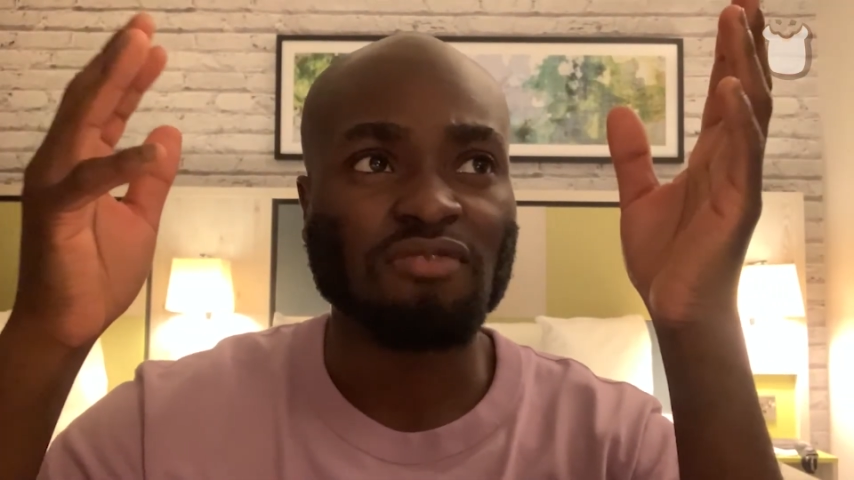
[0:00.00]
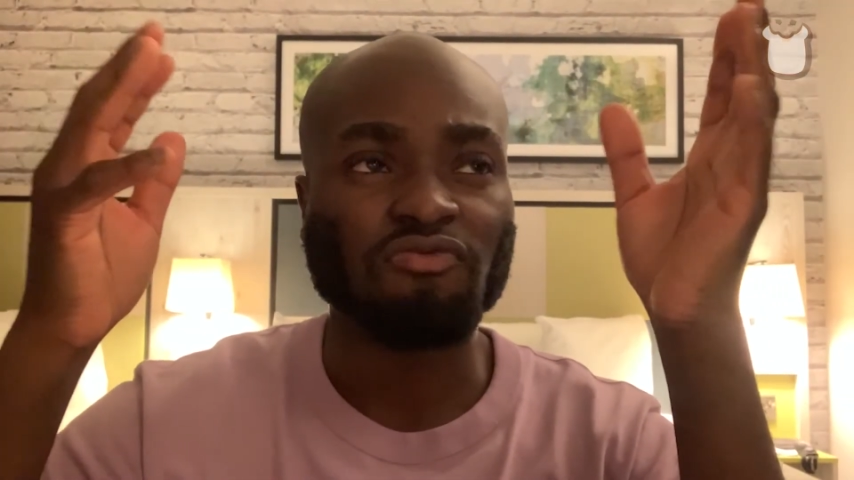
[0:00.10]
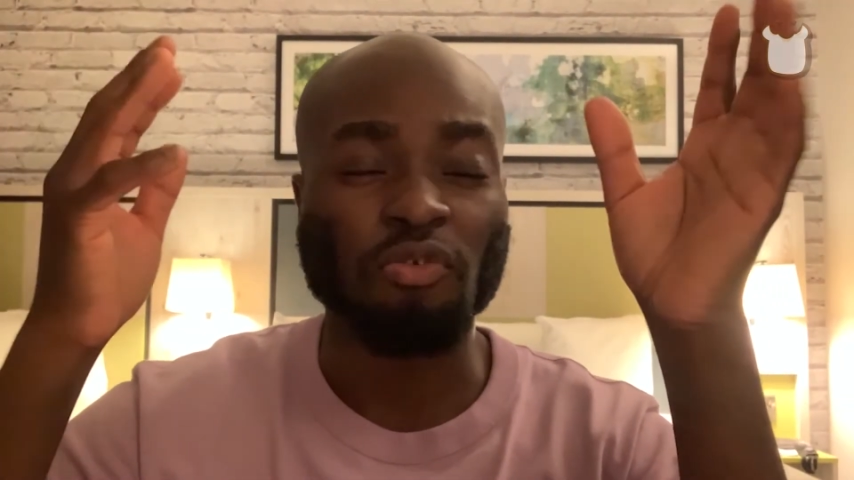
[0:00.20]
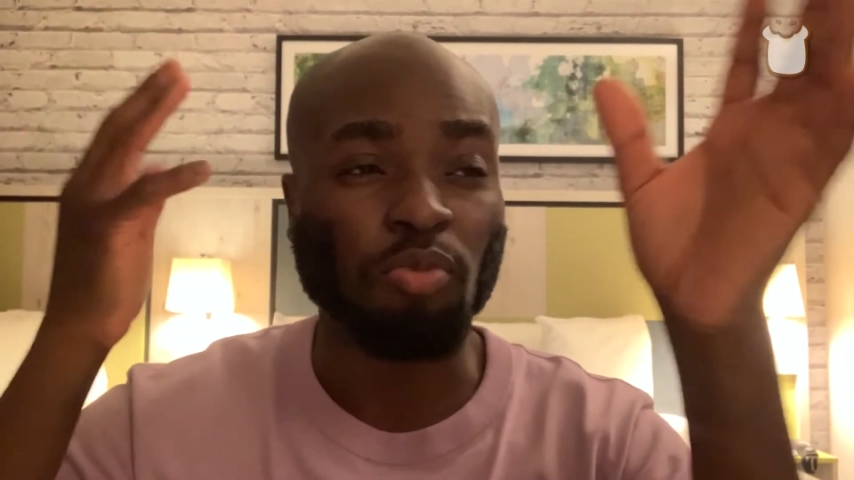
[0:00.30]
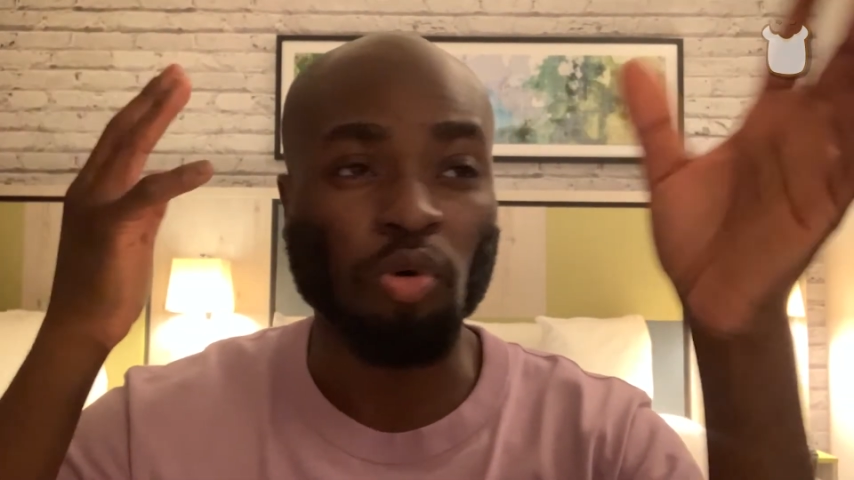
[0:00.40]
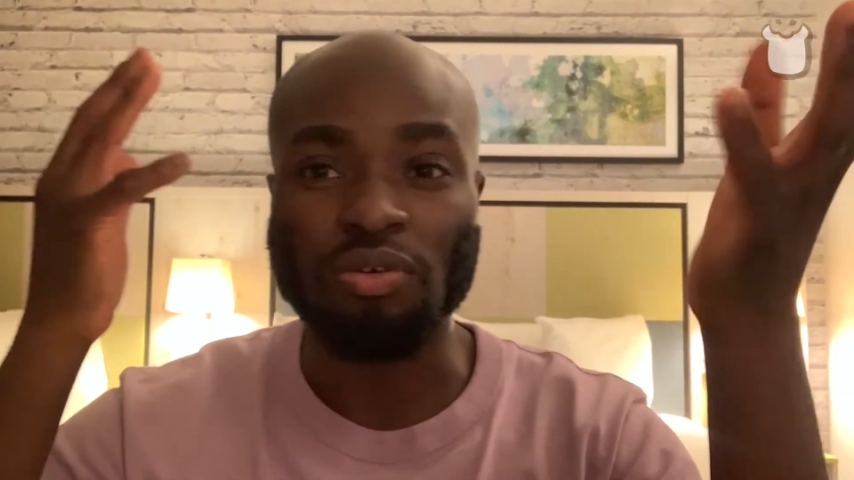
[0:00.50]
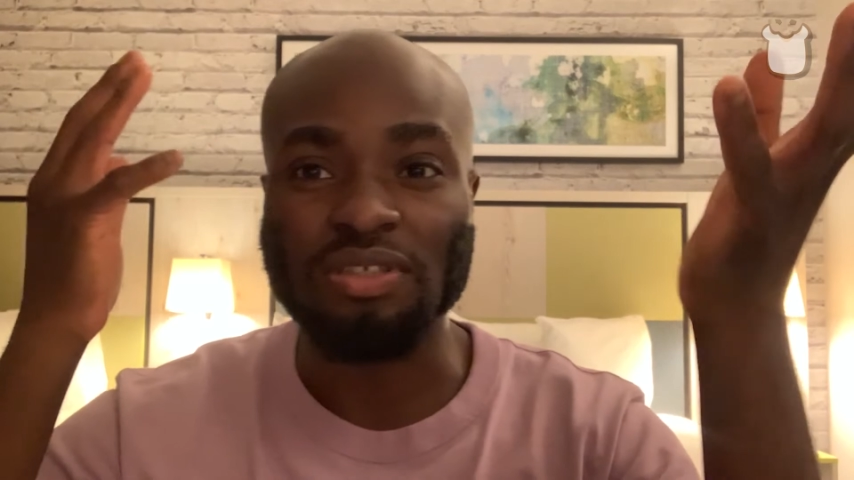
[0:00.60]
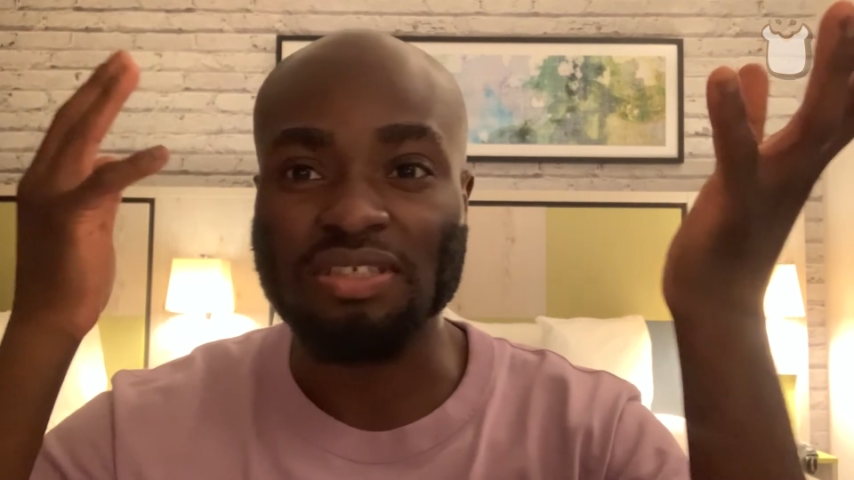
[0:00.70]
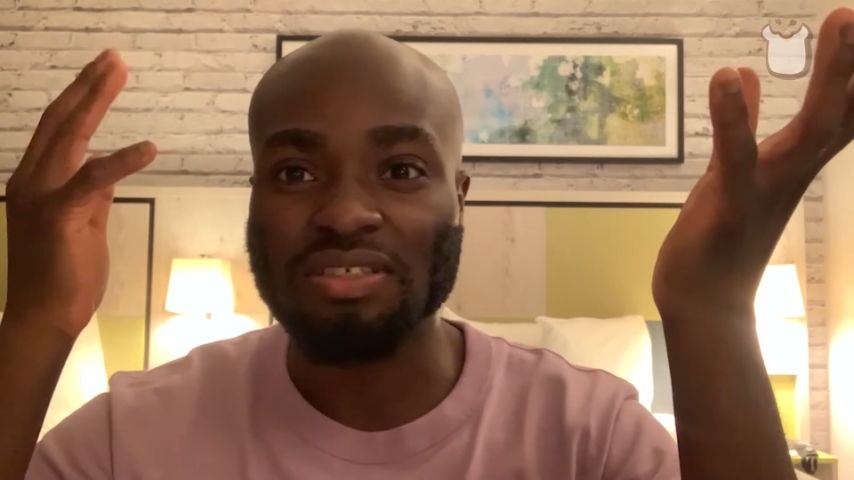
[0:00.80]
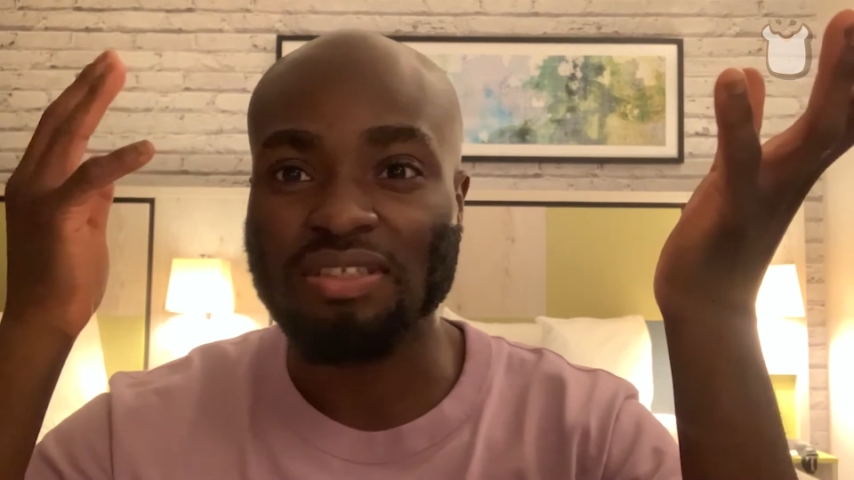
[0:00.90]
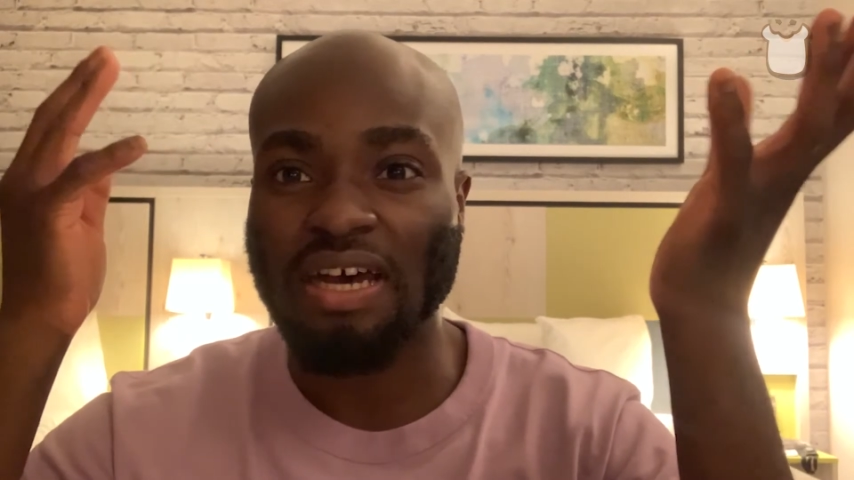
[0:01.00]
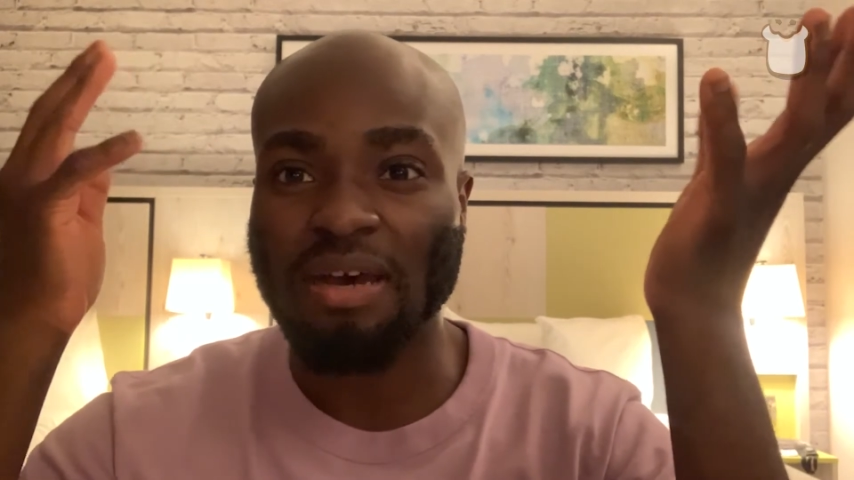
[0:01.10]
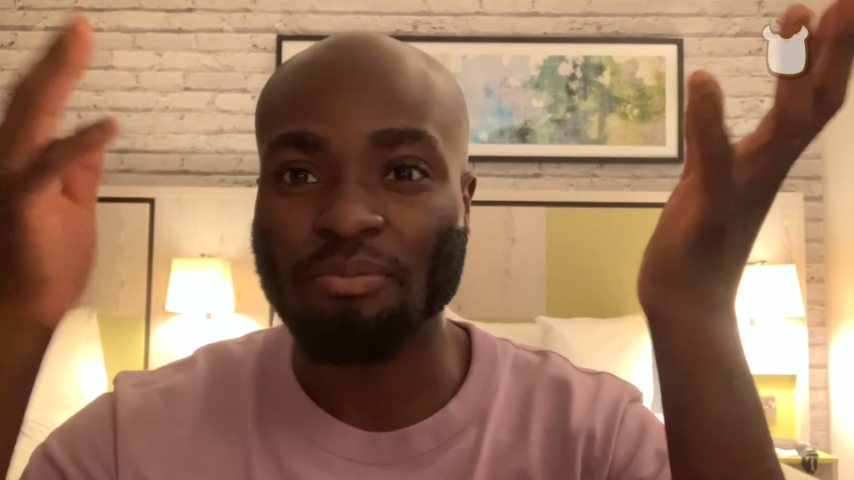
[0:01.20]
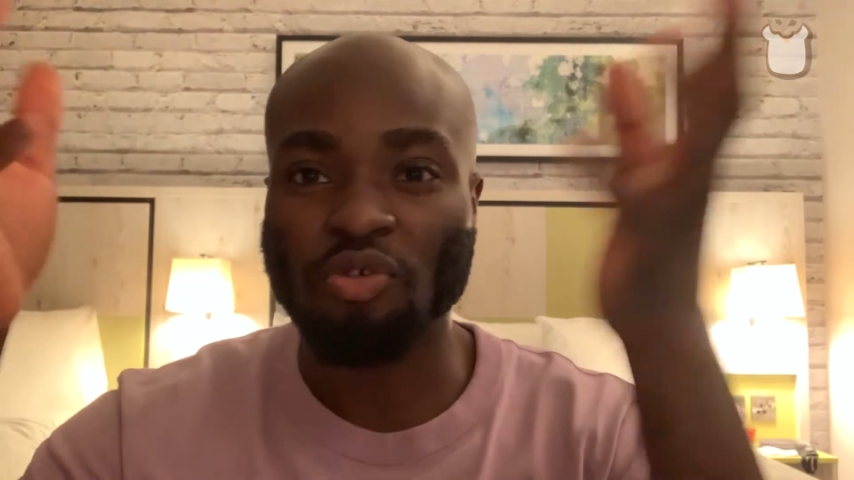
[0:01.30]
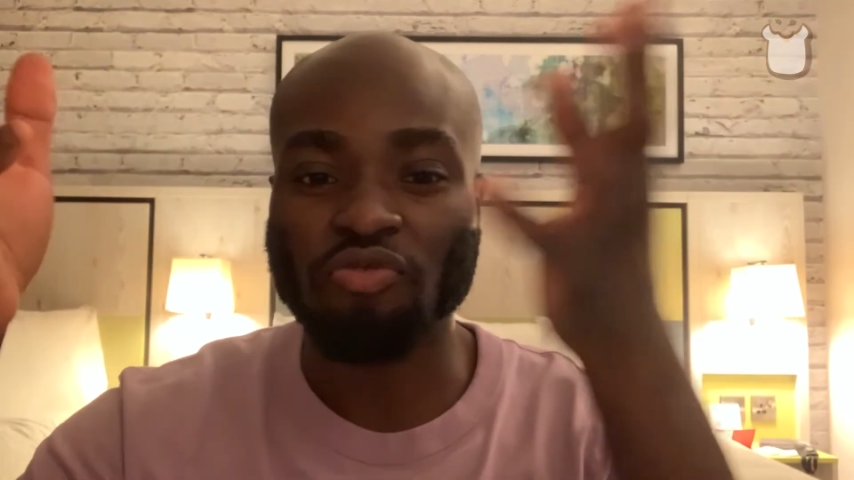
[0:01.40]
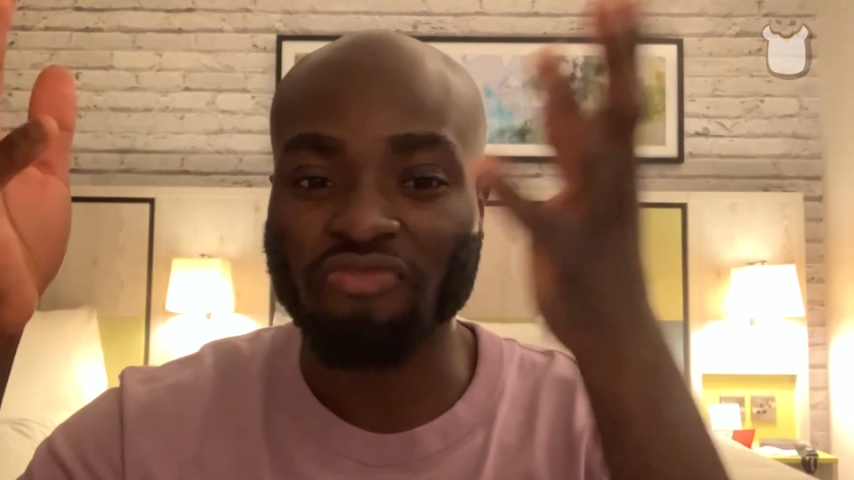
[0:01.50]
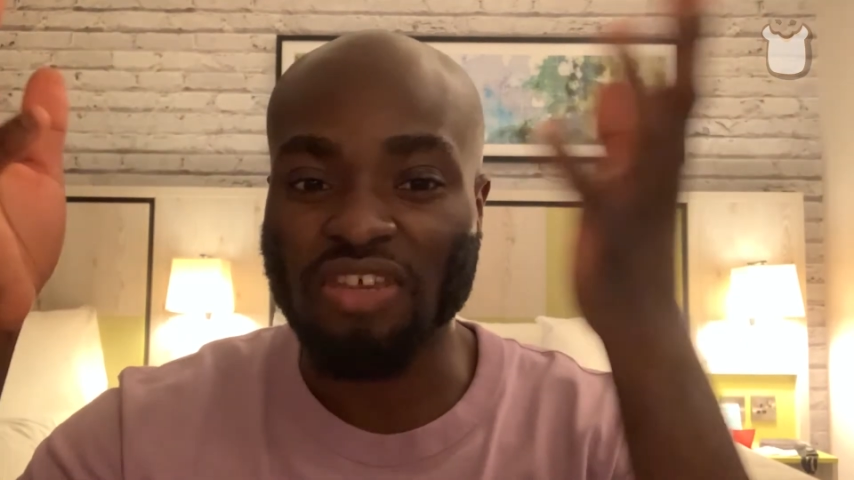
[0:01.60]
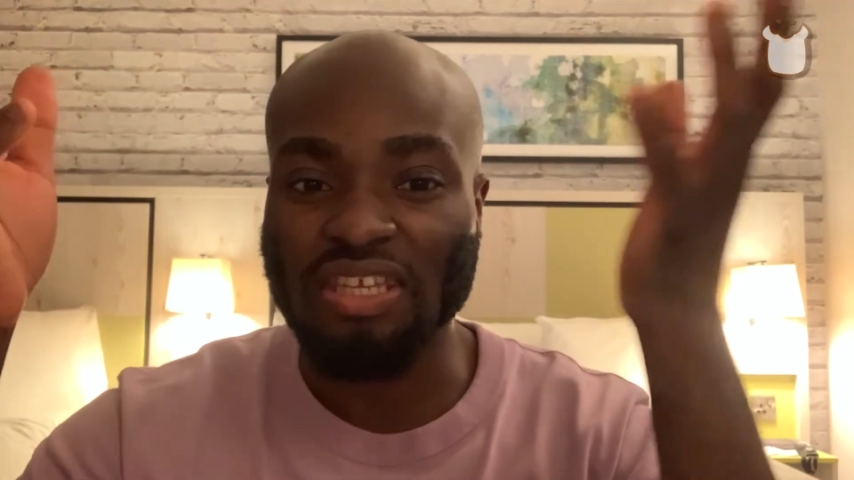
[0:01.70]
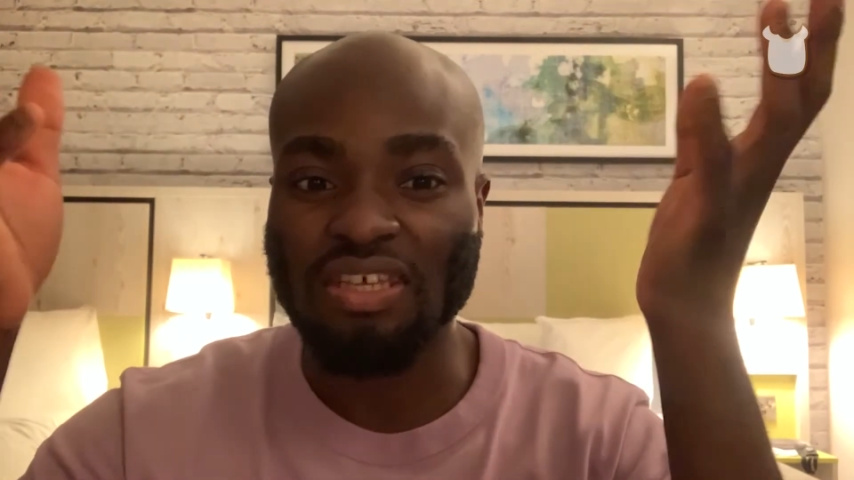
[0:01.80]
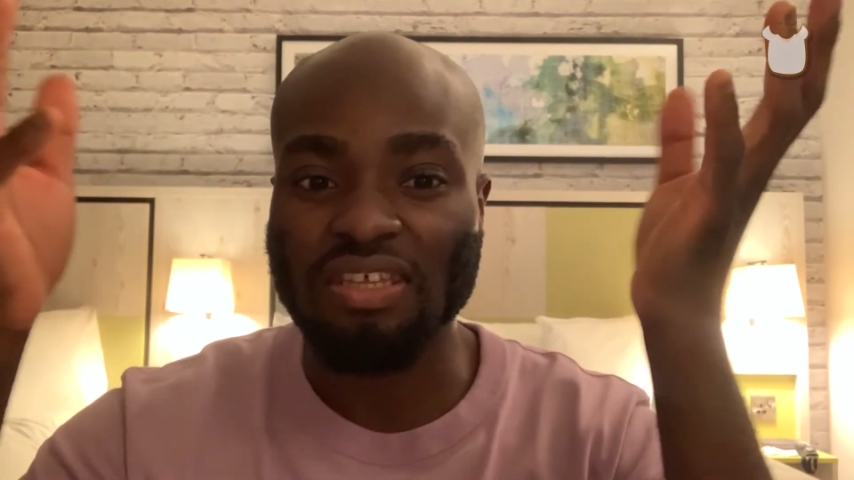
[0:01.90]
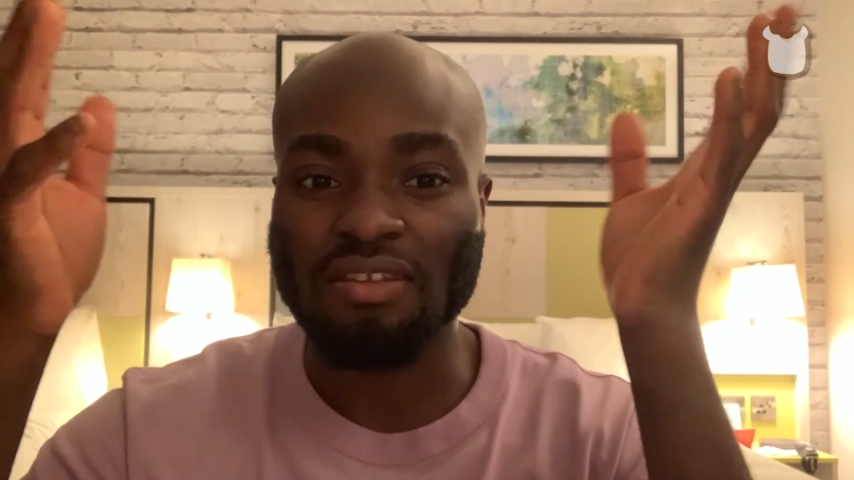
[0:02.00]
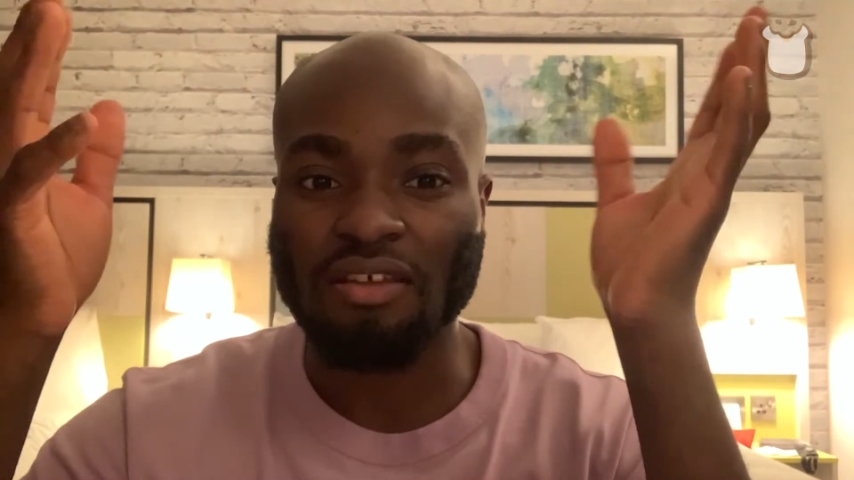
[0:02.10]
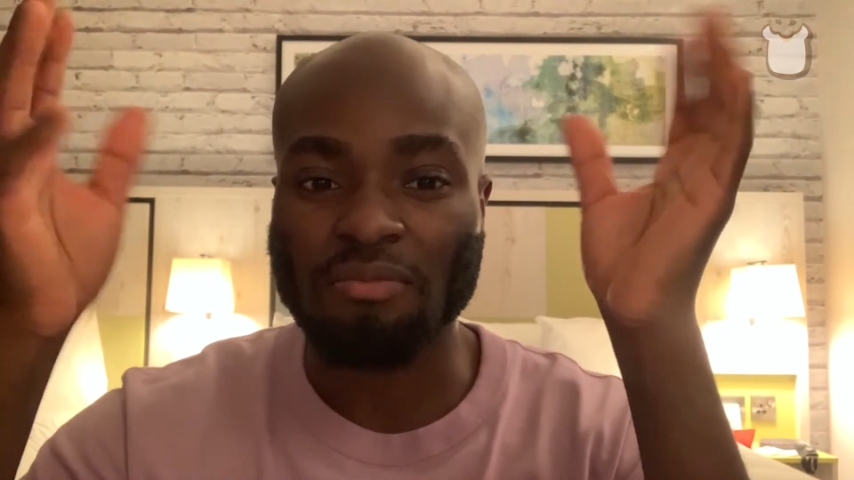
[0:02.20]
reports that I'm not reading.